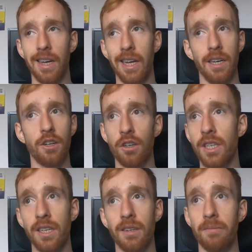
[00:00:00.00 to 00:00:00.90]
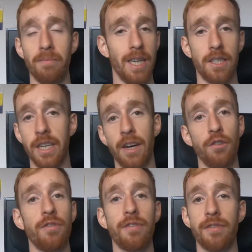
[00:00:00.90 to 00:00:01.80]
including
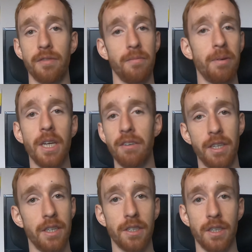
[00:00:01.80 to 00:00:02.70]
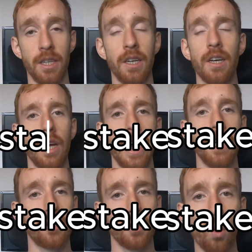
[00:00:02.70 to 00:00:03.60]
myself previously,
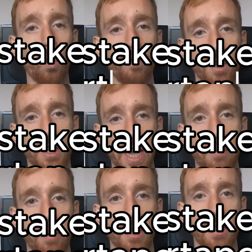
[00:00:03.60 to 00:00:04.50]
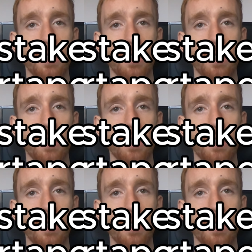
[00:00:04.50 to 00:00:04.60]
is over tapering.